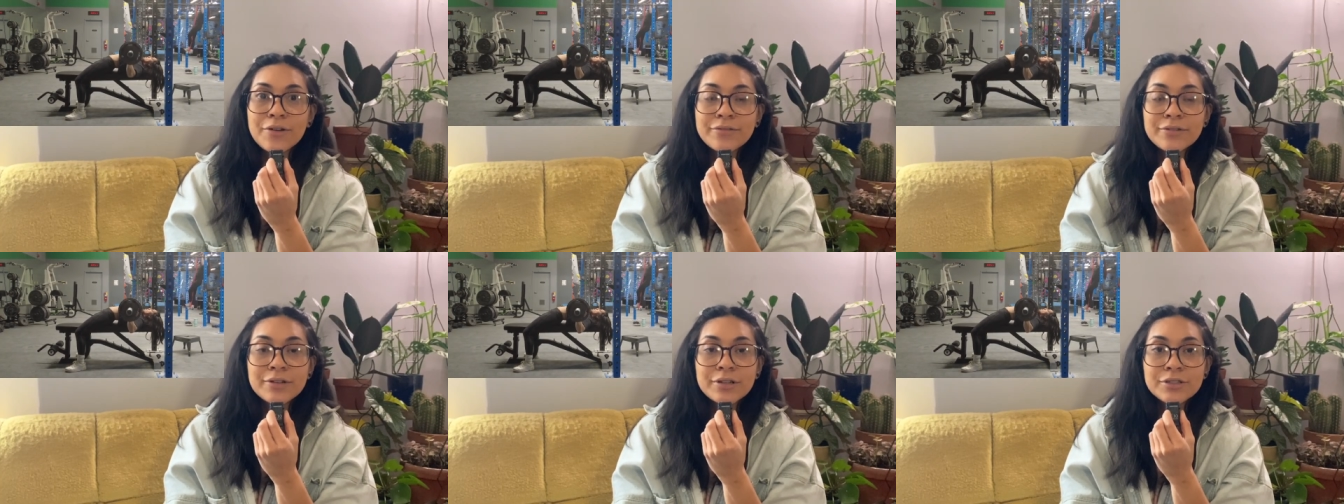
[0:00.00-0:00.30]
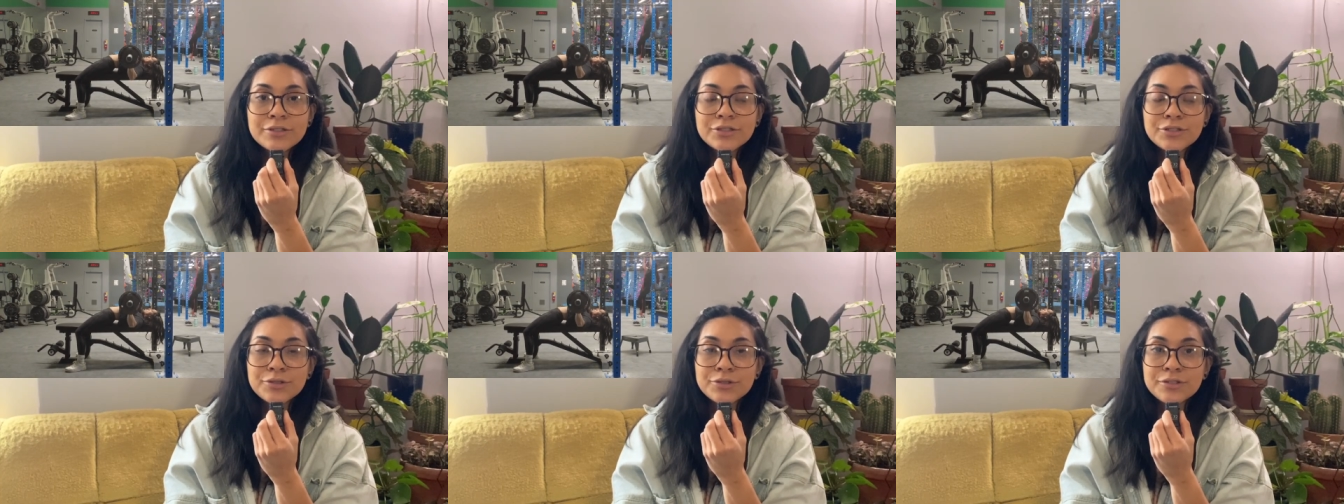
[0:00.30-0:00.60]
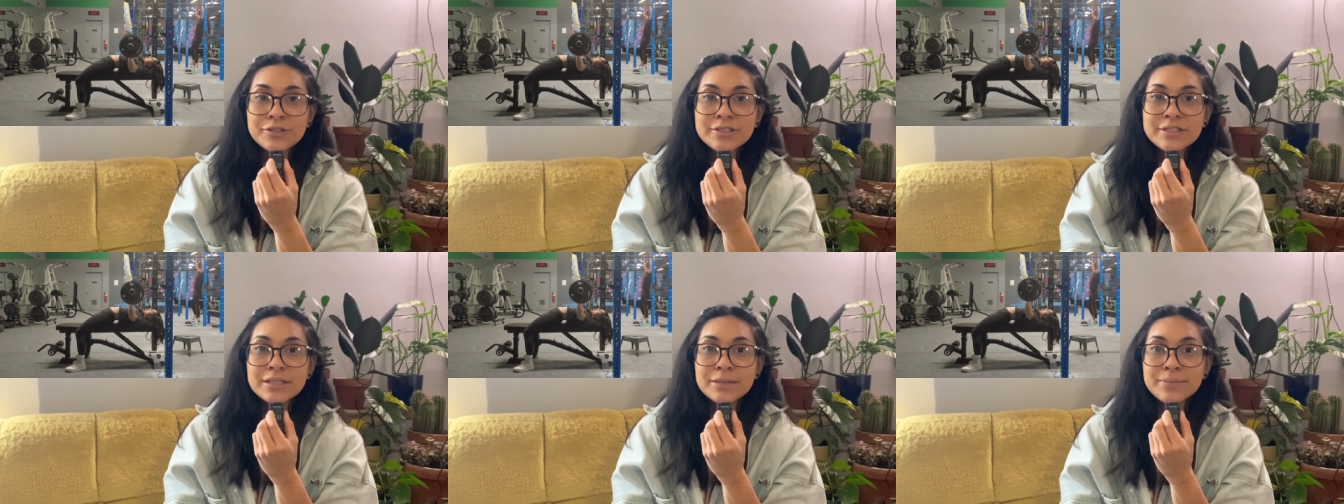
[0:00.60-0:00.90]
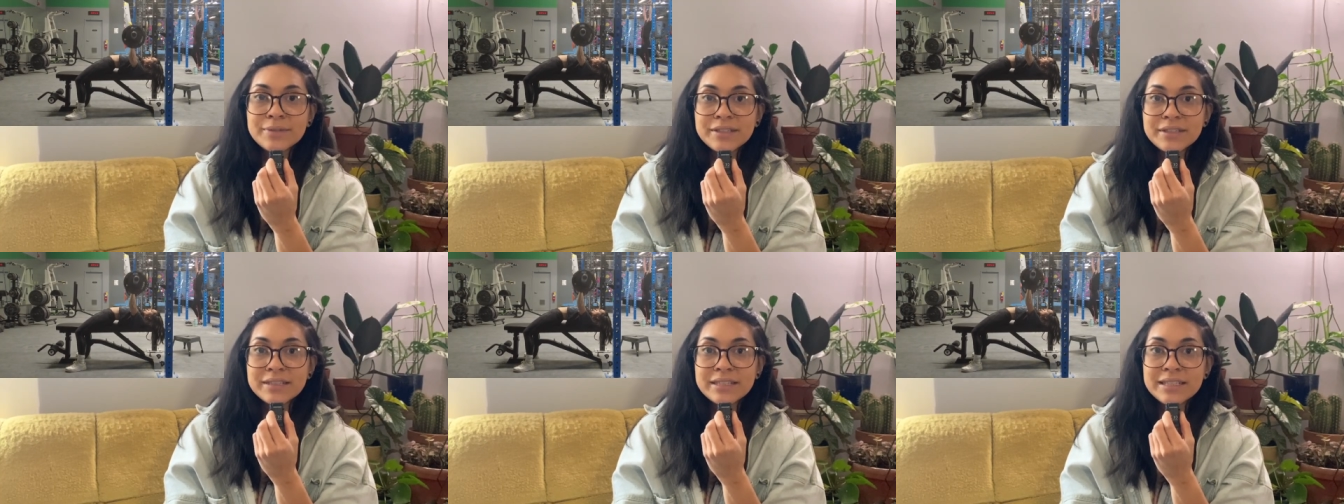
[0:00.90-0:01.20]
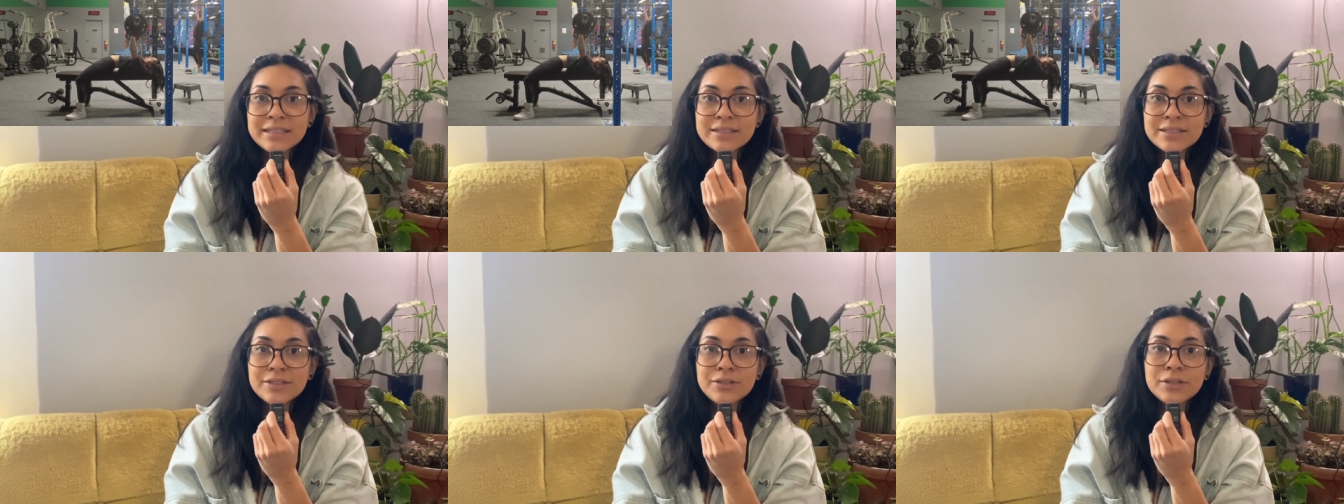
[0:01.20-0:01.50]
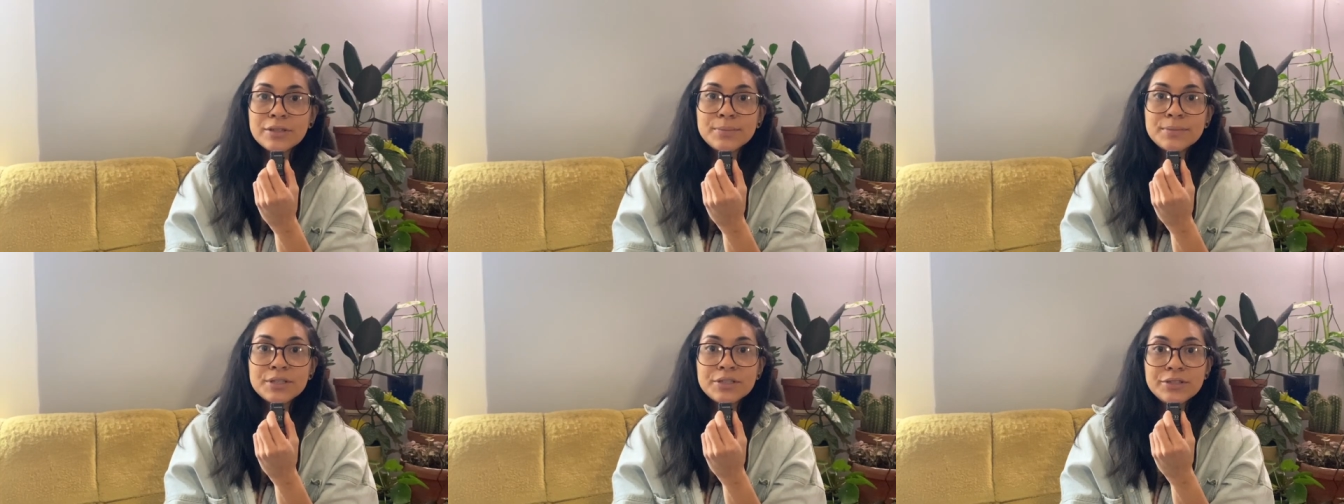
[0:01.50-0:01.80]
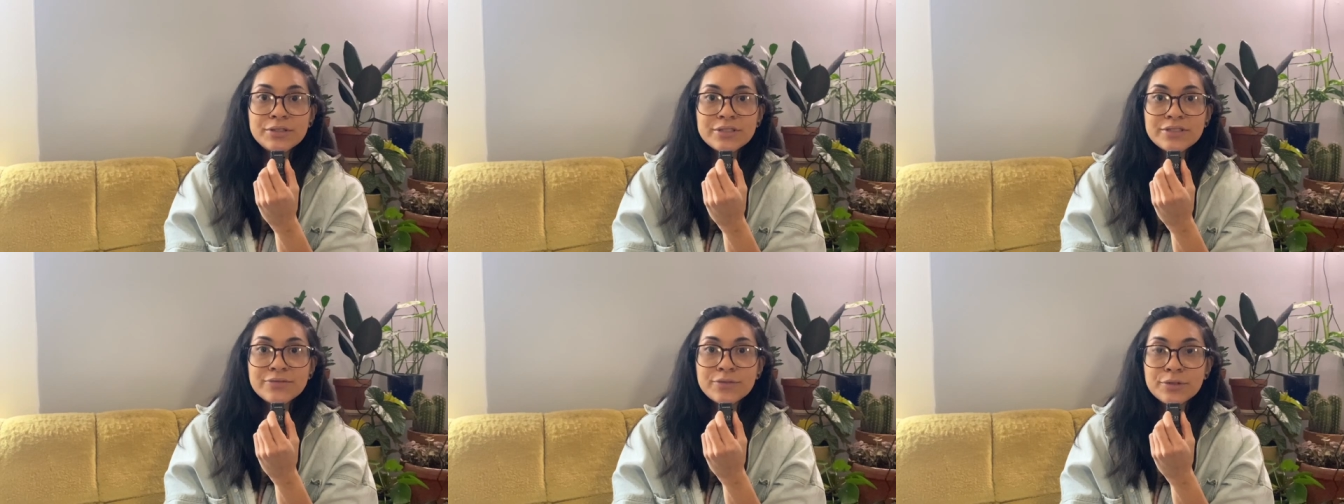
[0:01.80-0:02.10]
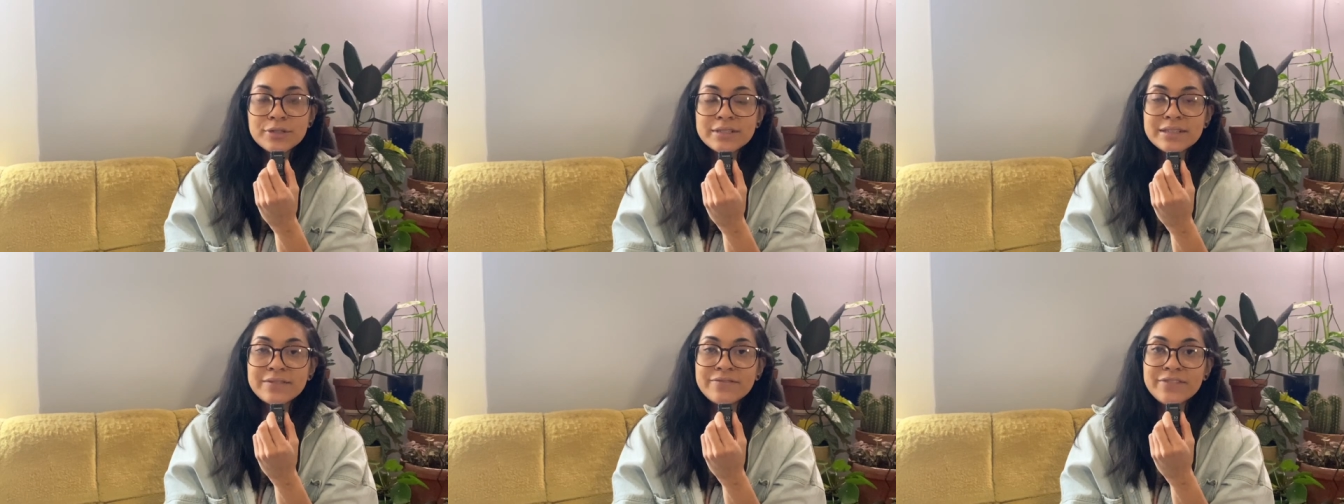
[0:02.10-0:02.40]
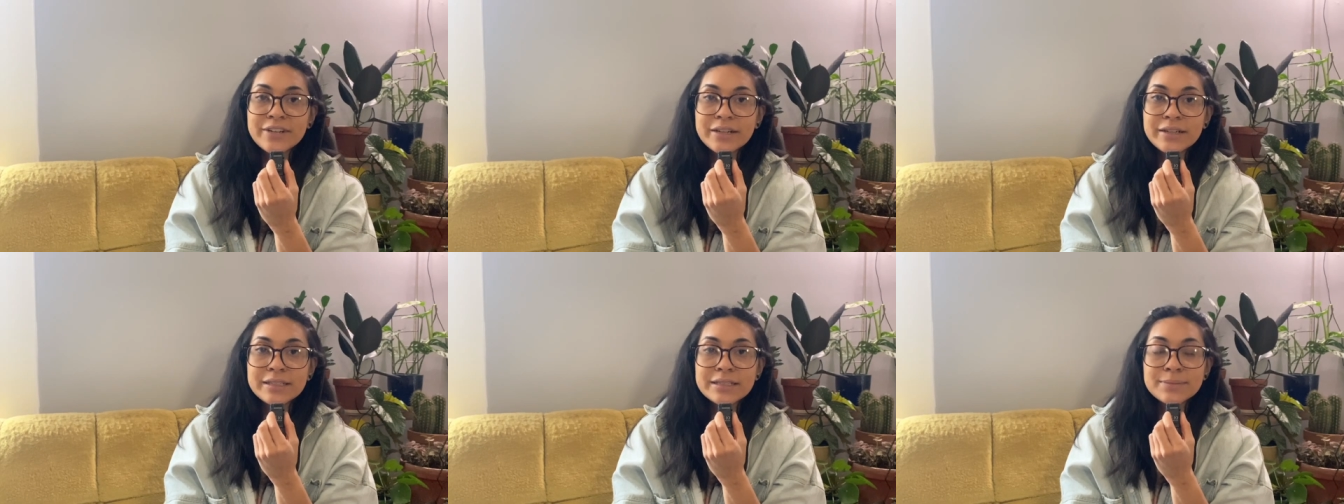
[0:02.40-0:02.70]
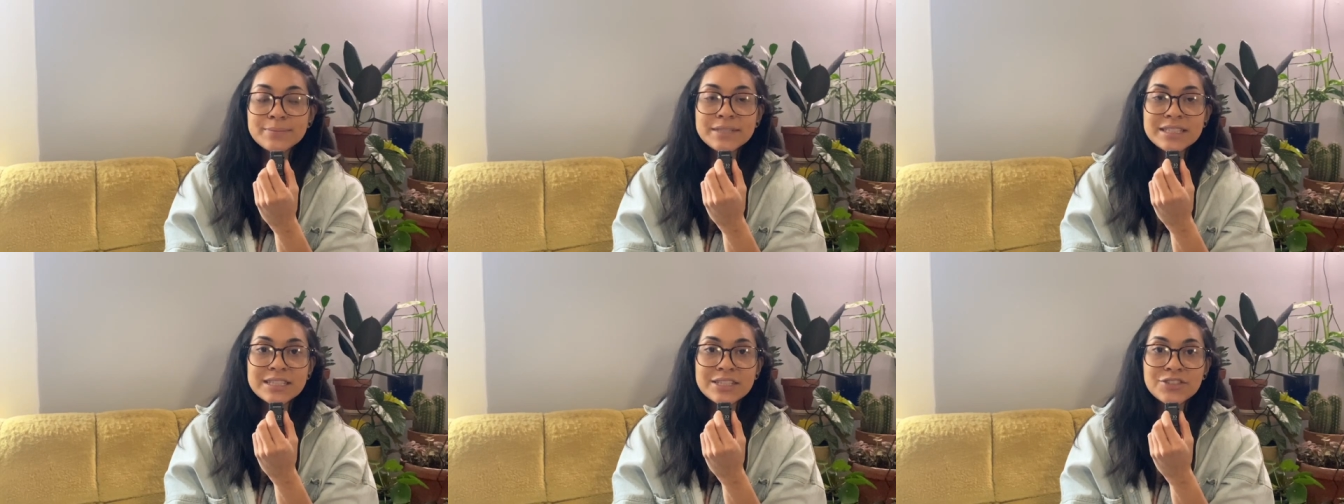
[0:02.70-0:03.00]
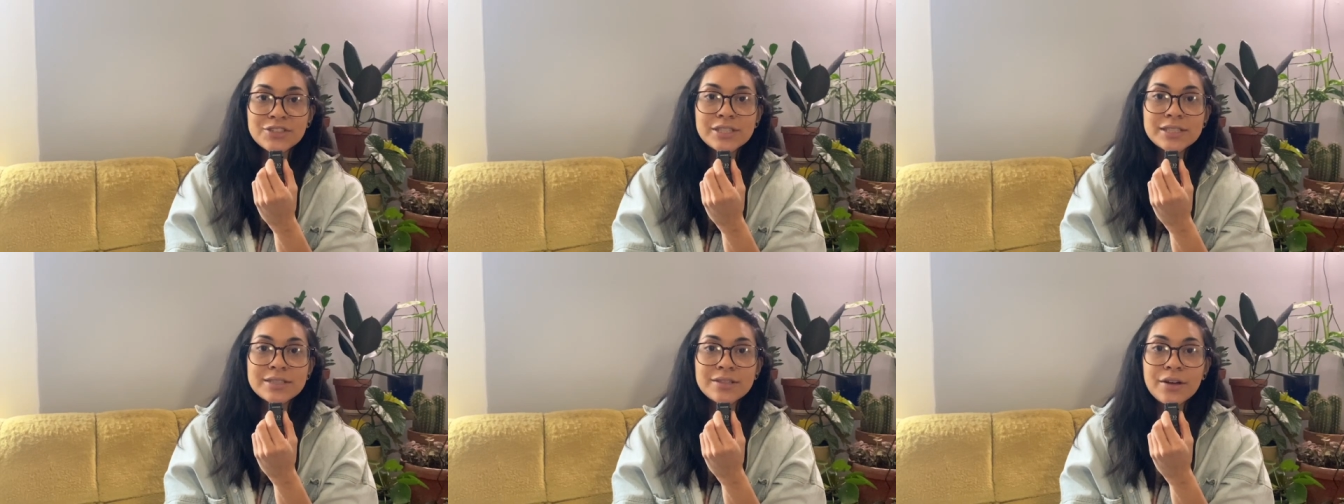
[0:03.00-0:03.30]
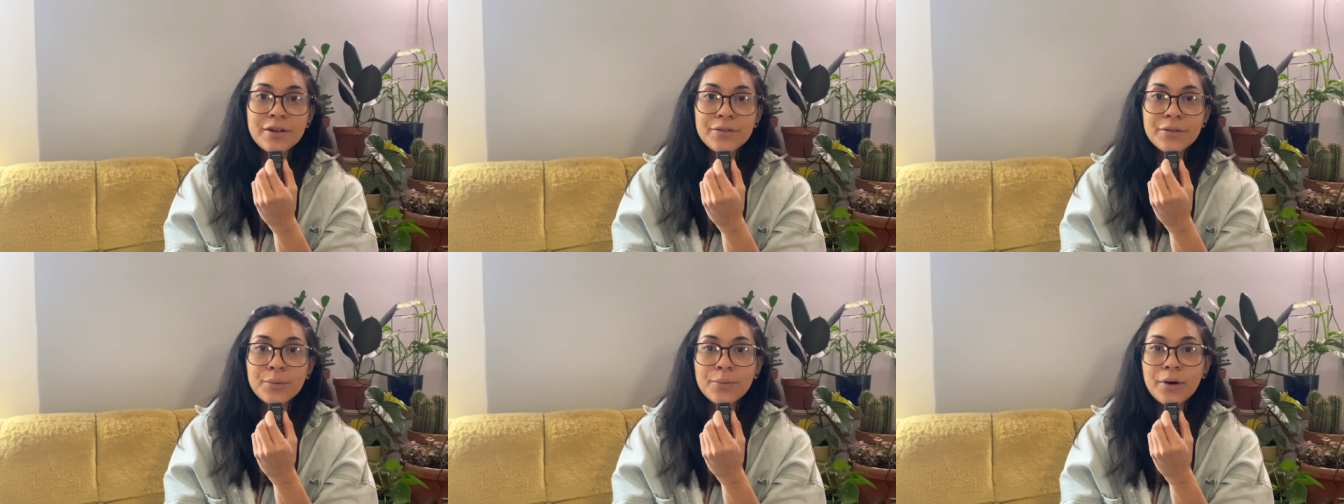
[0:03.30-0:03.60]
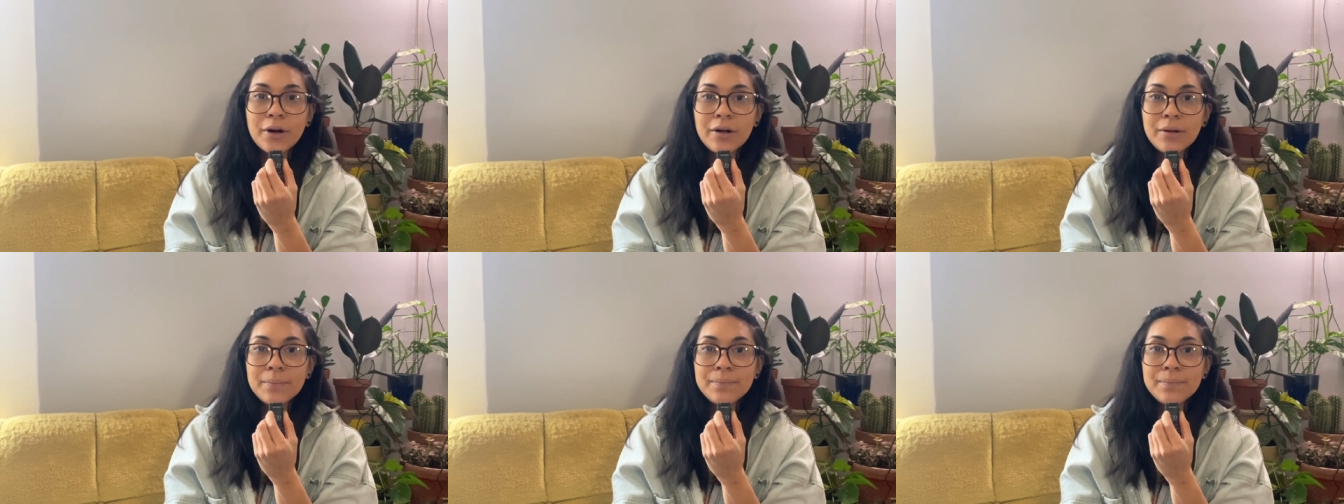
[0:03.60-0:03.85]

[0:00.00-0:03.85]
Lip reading: overall shoulder stability so you can produce force in various positions on the wall.